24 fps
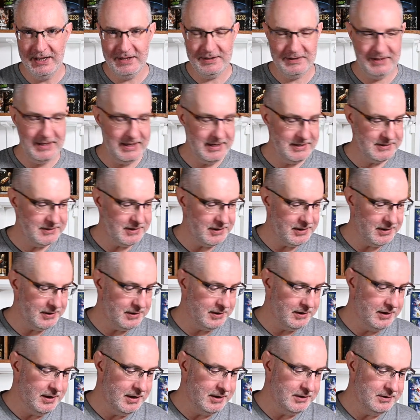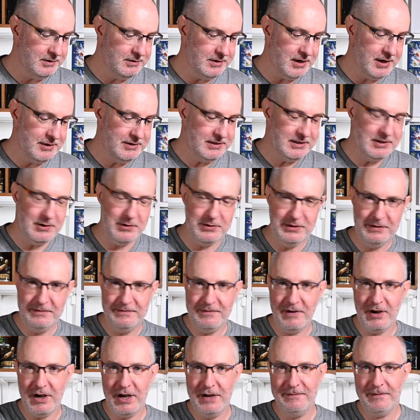These are noted on the
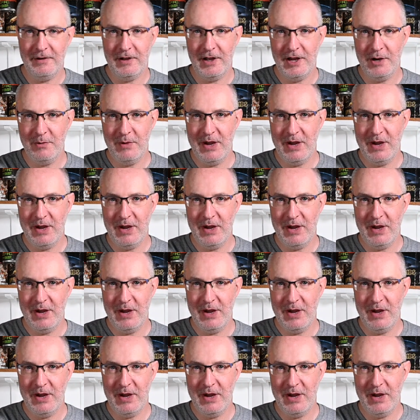Firefly